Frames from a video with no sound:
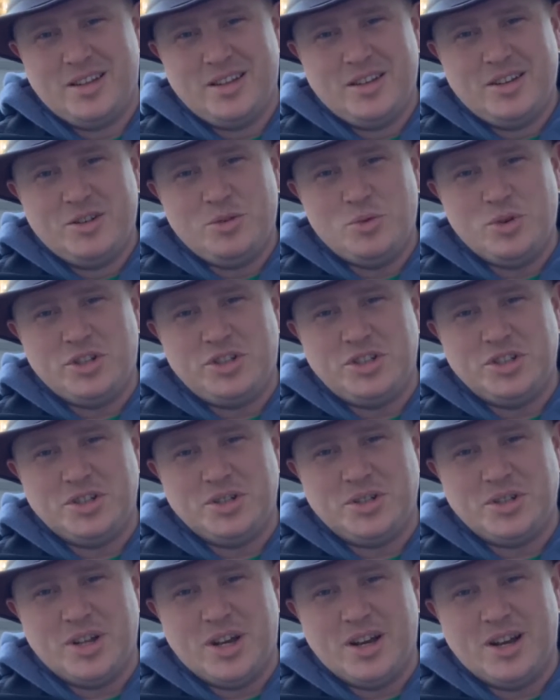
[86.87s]
which
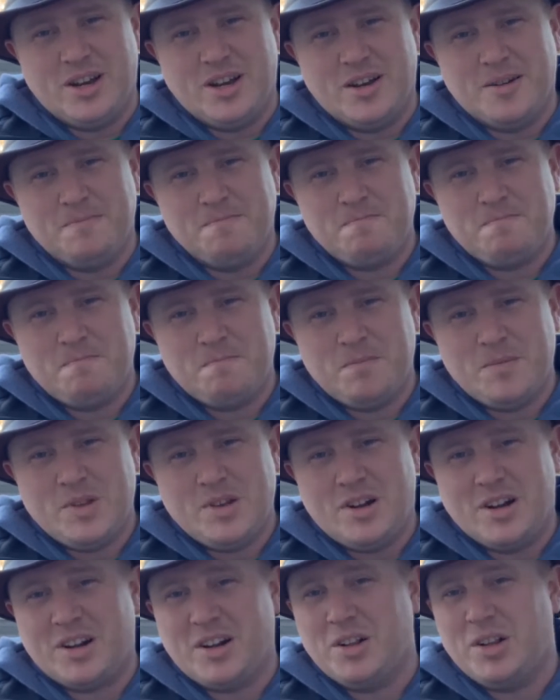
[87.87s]
is a
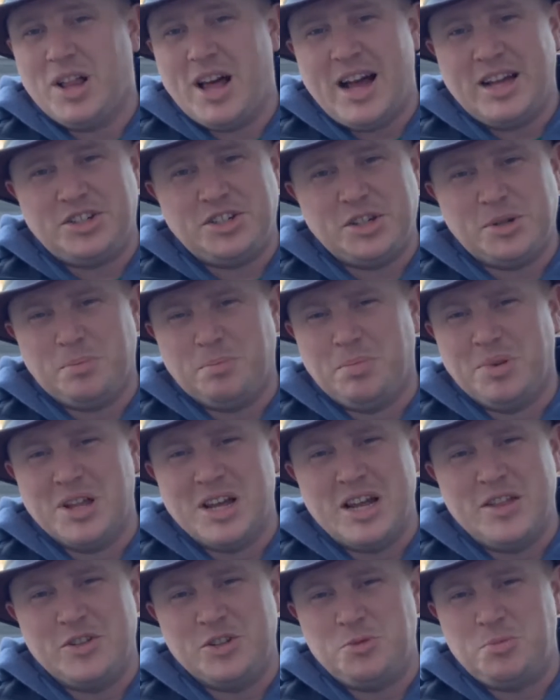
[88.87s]
classic
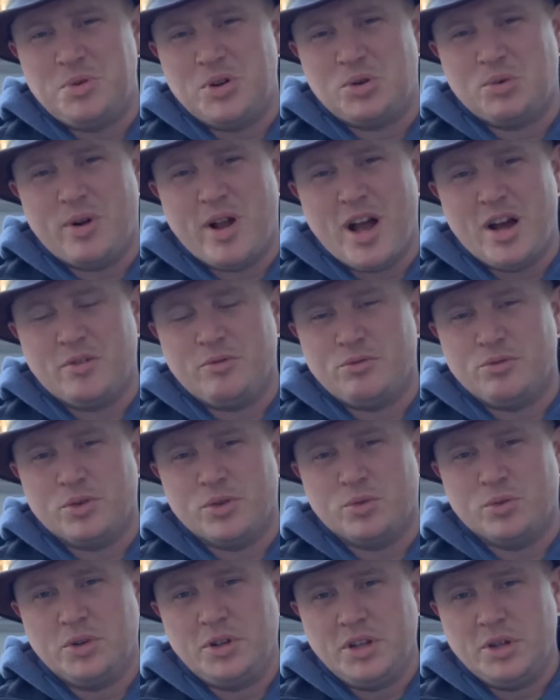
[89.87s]
blend that's been around for
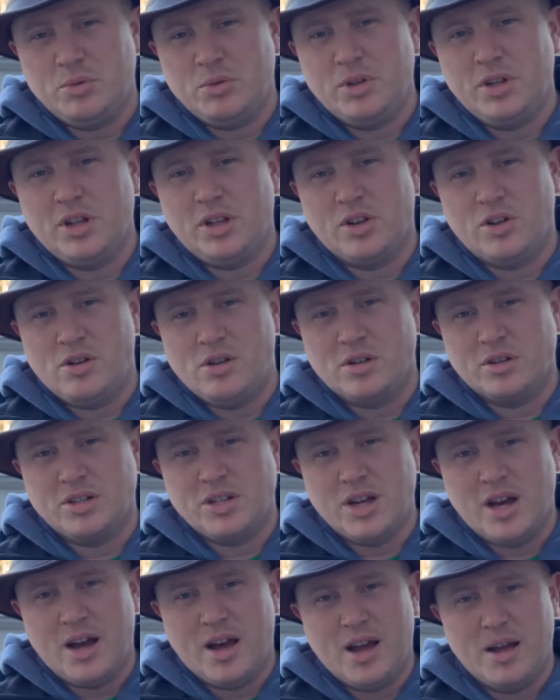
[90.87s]
a really long
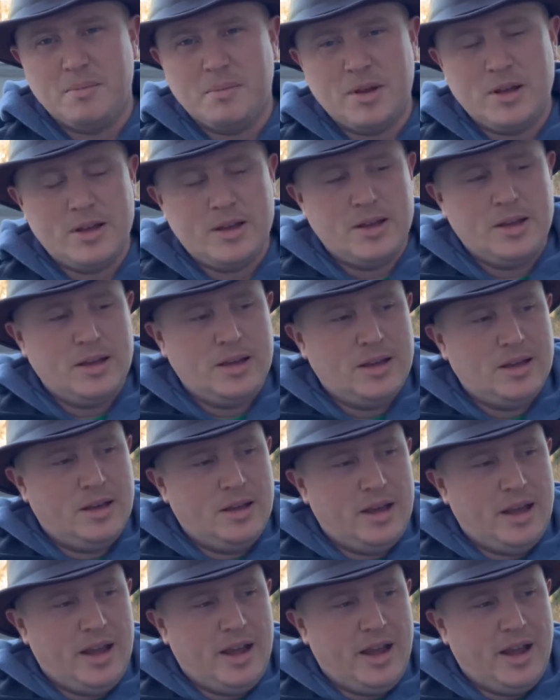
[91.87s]
time.
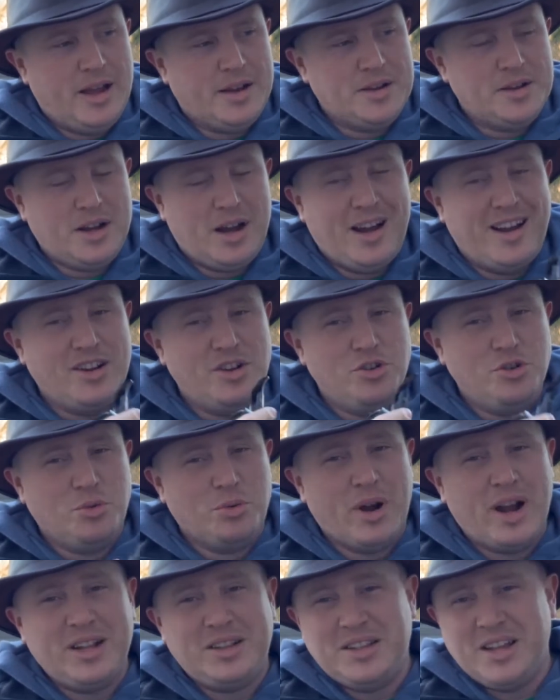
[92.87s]
And I knew
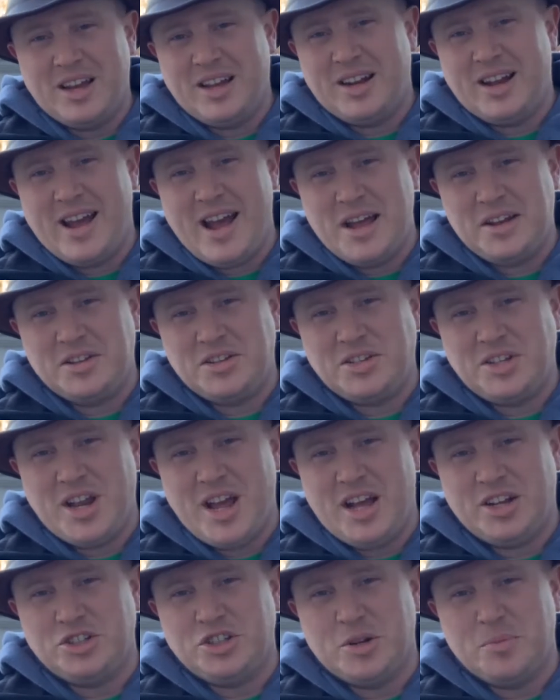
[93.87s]
right then I had to
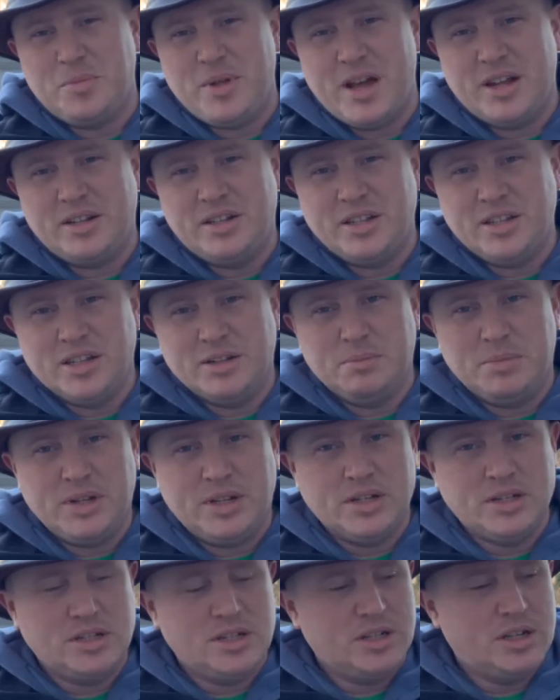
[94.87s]
snatch up that tin
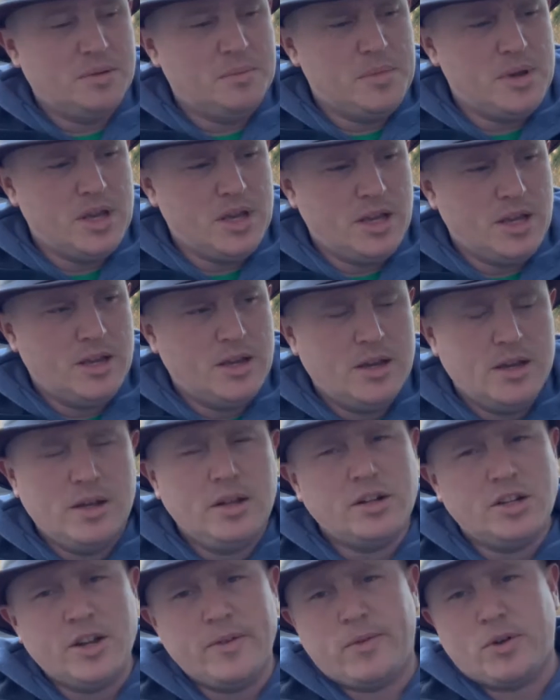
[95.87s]
because it can be
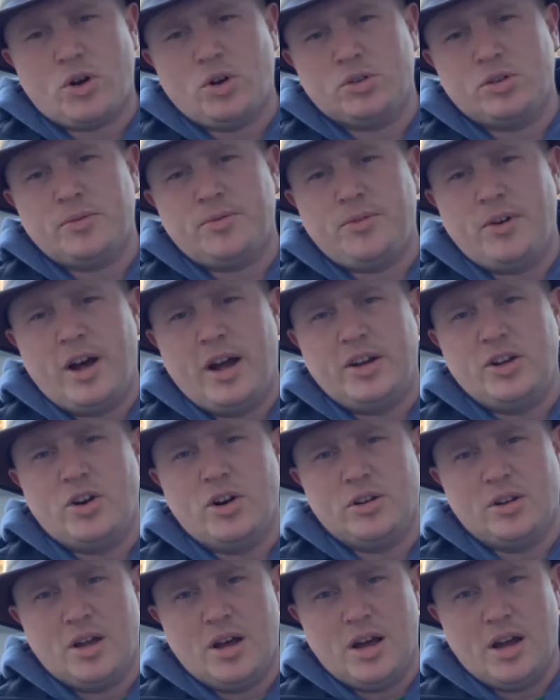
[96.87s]
difficult to find
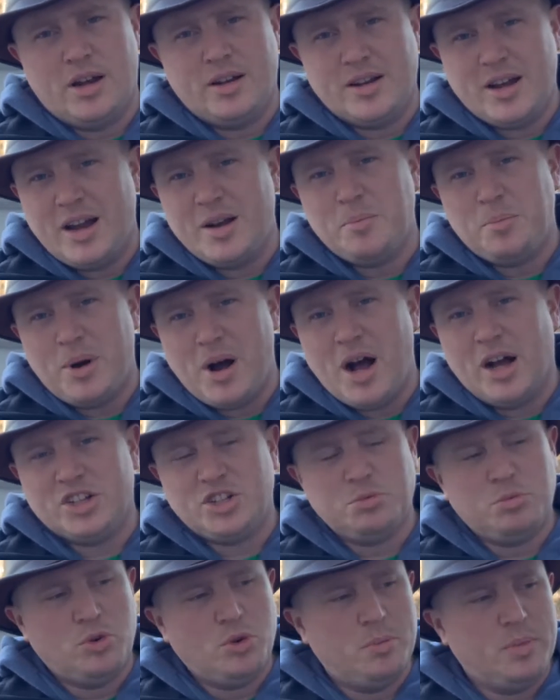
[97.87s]
online. Not
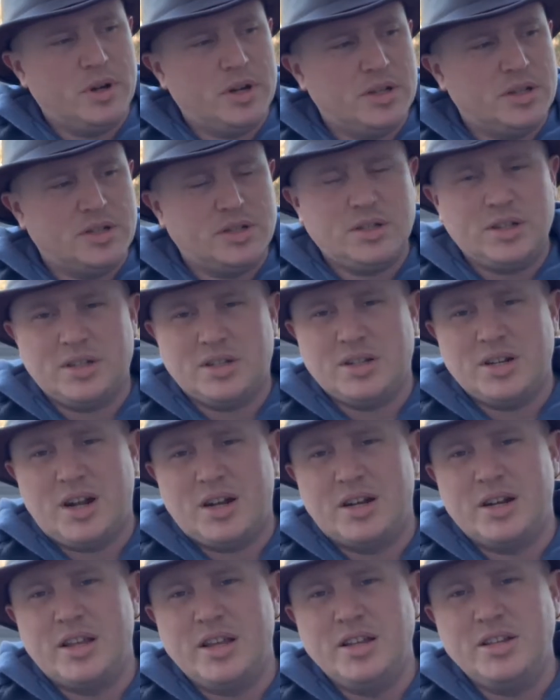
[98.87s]
impossible, but it's
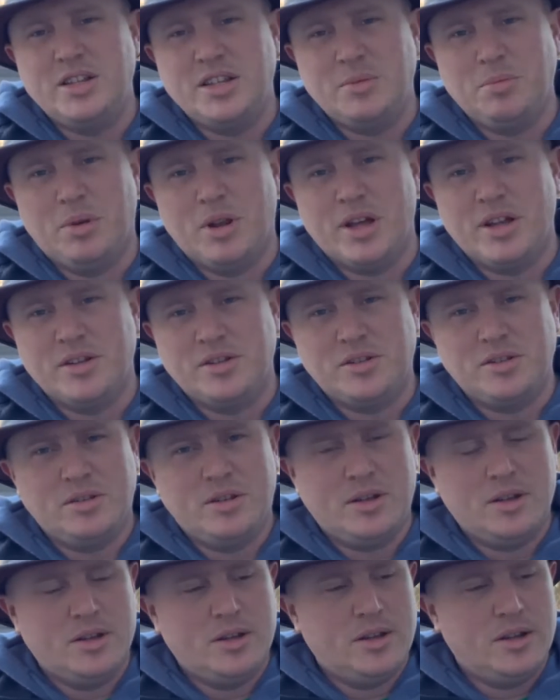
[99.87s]
not an easy blend
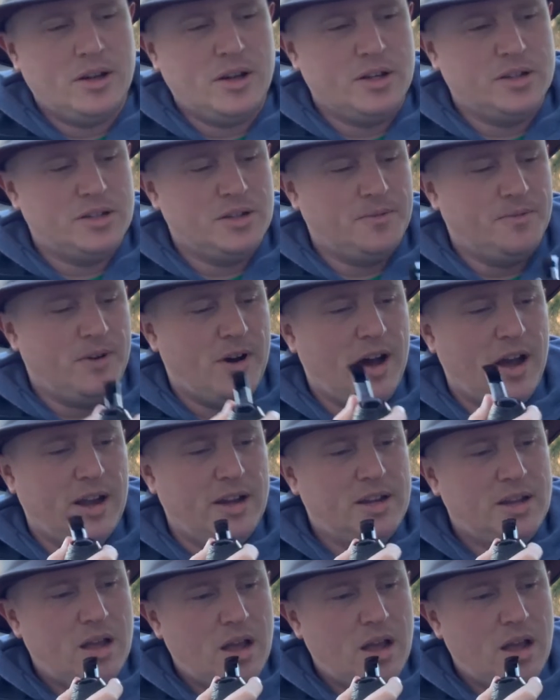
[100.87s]
to find.